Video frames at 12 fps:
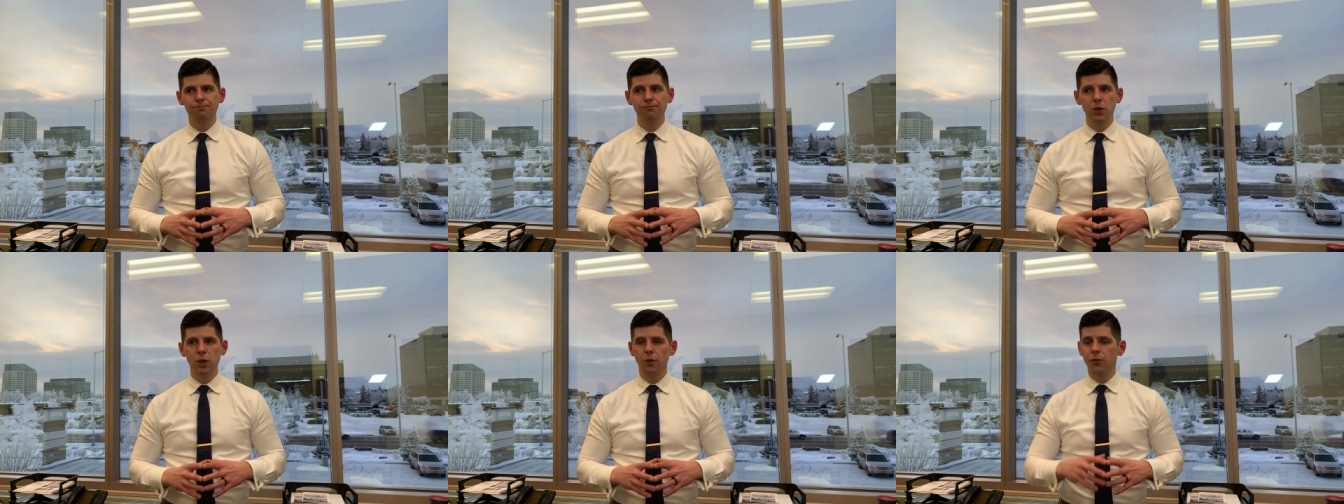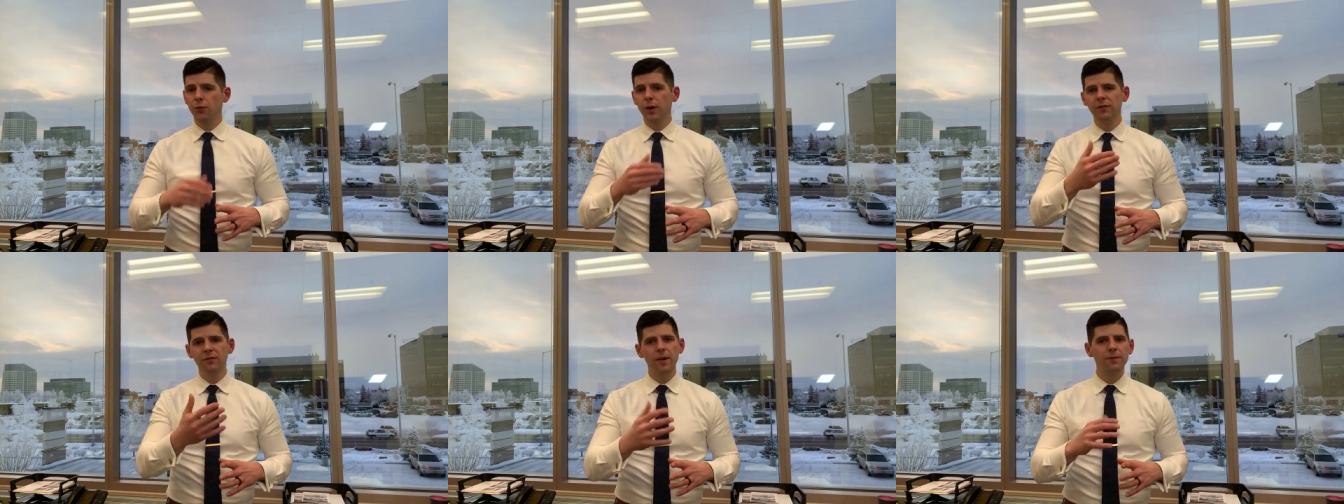you know,
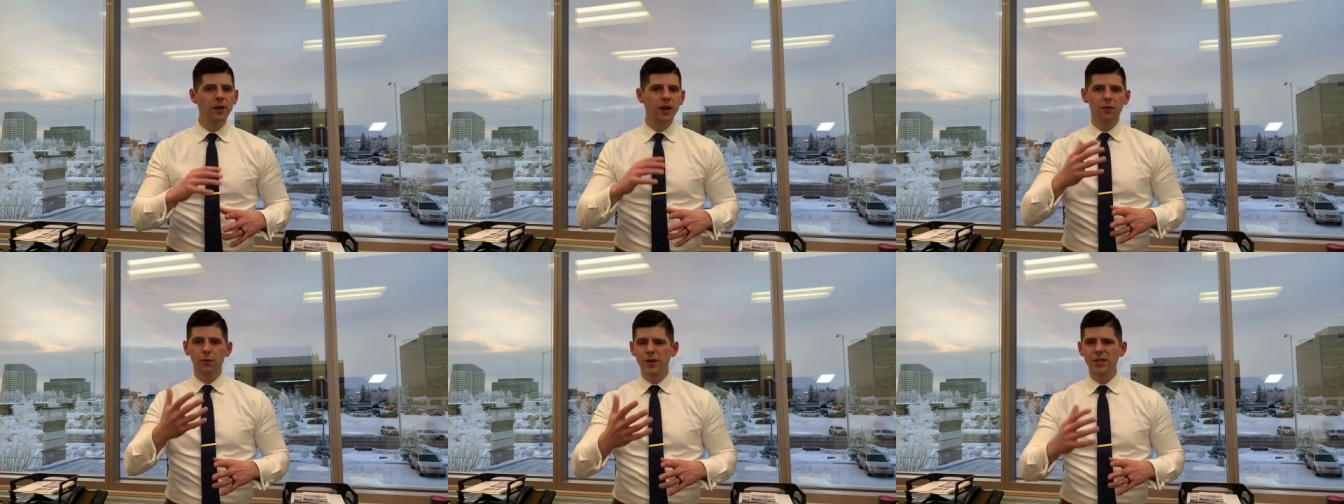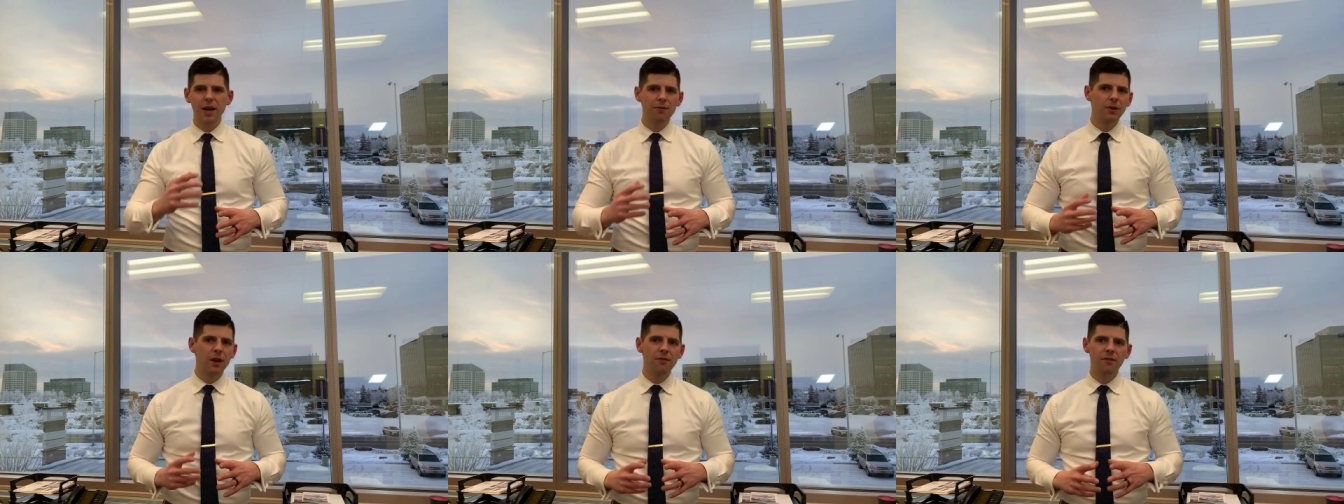three fifty, three
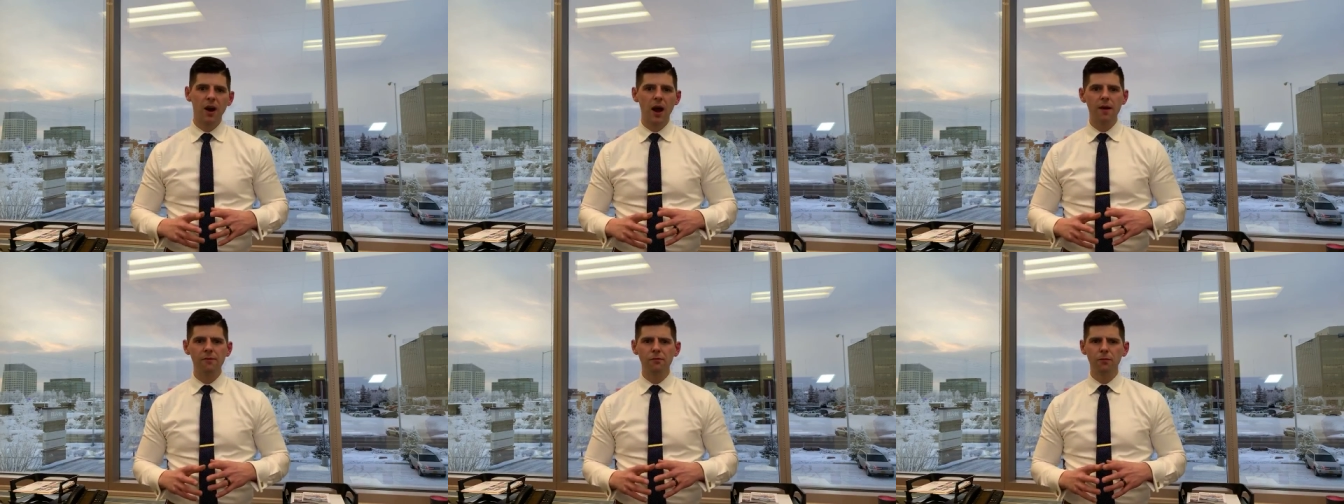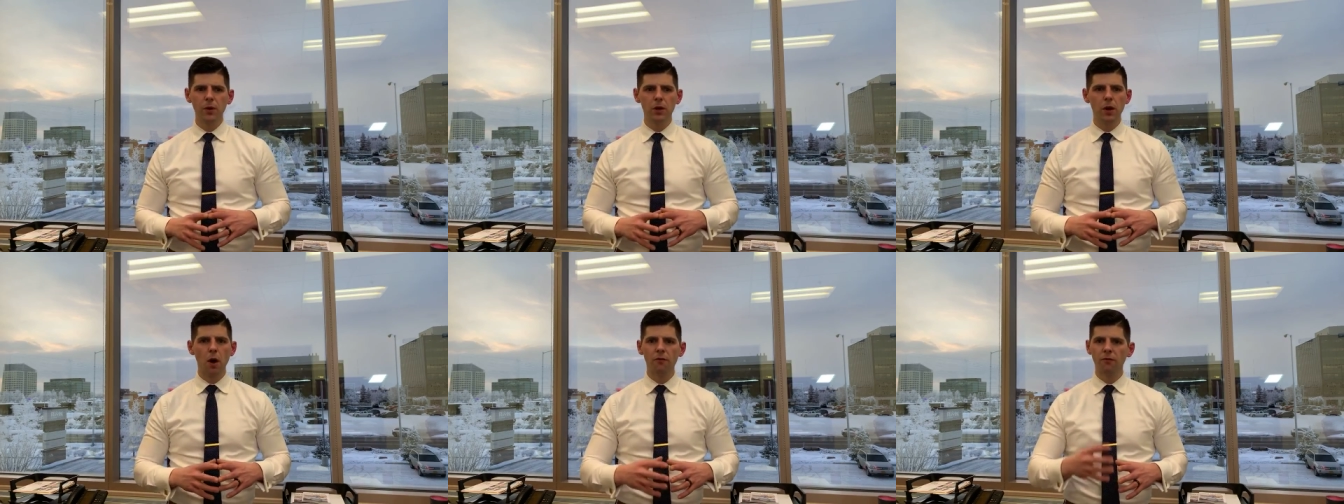seventy-five,
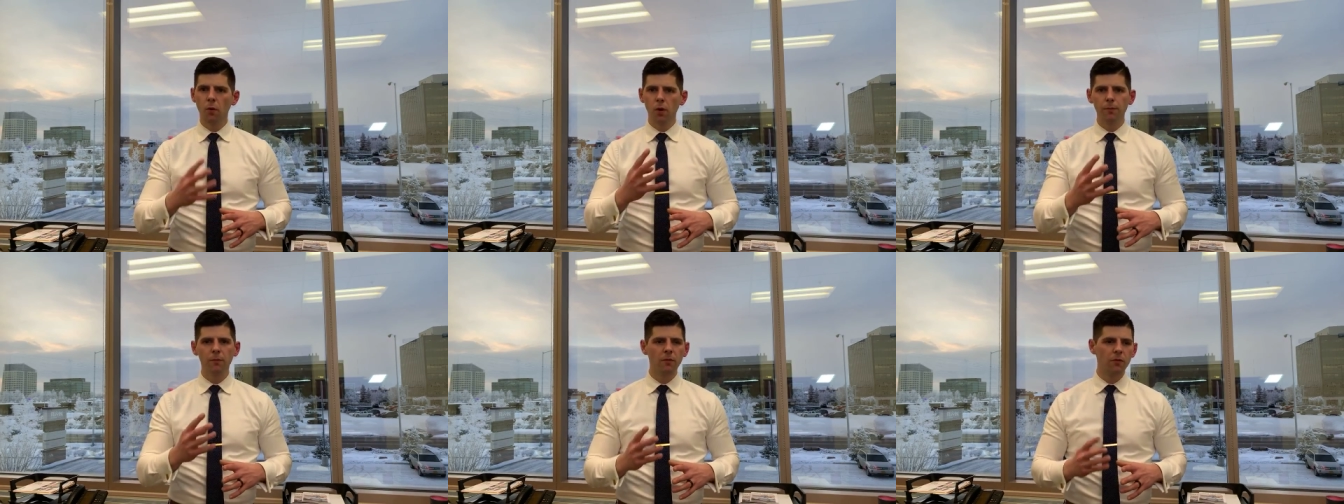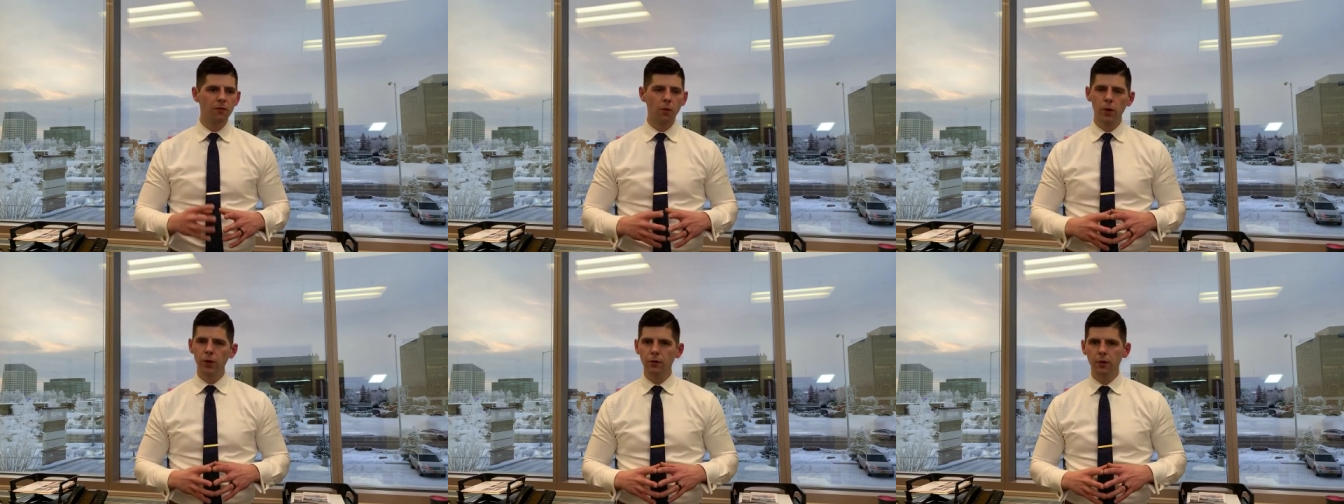you know, four
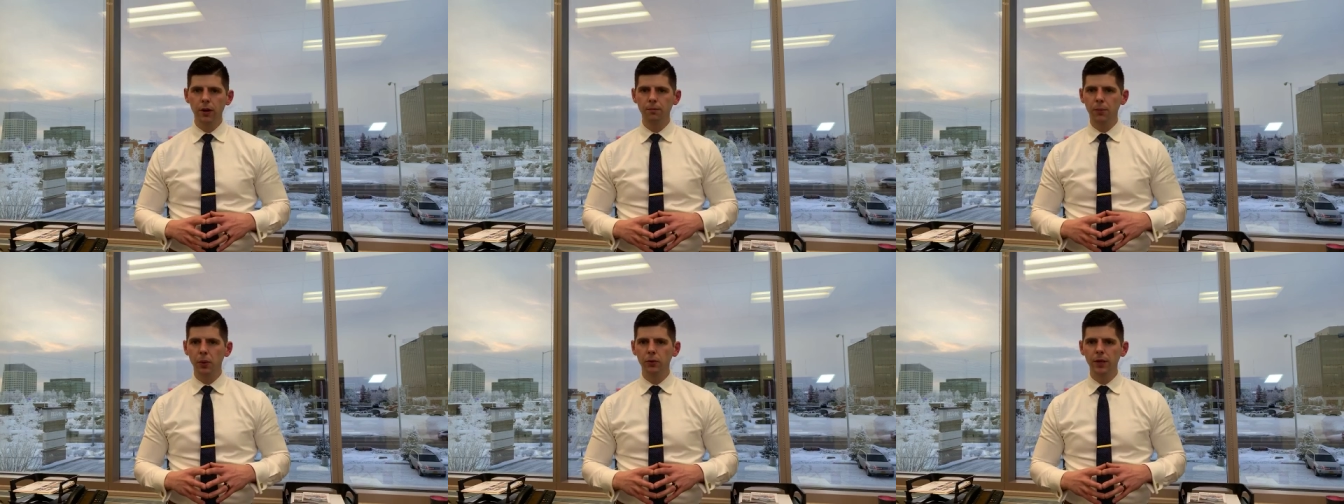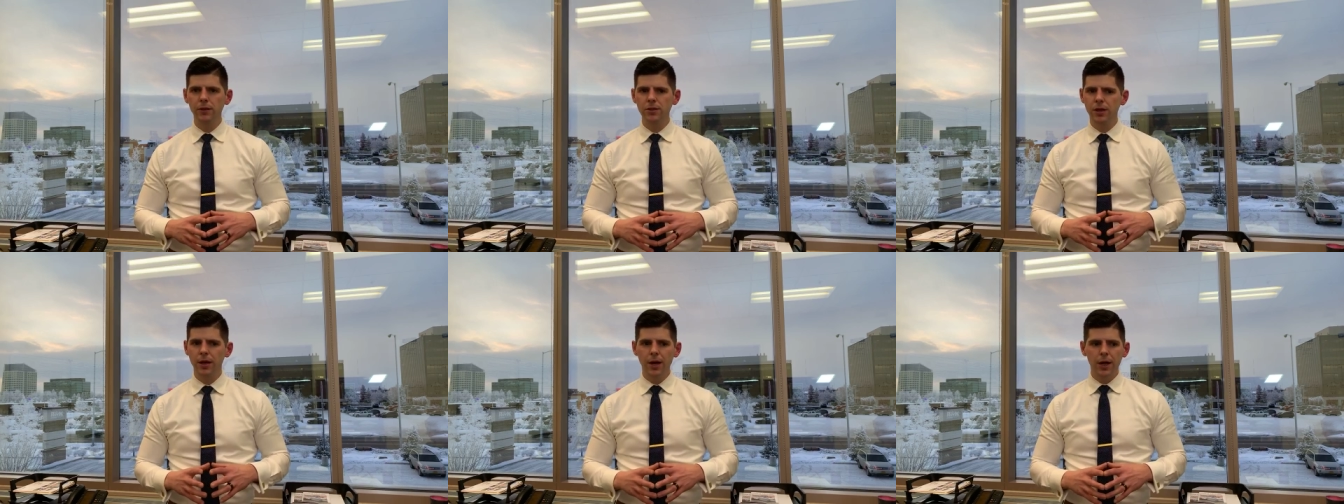four unit buildings,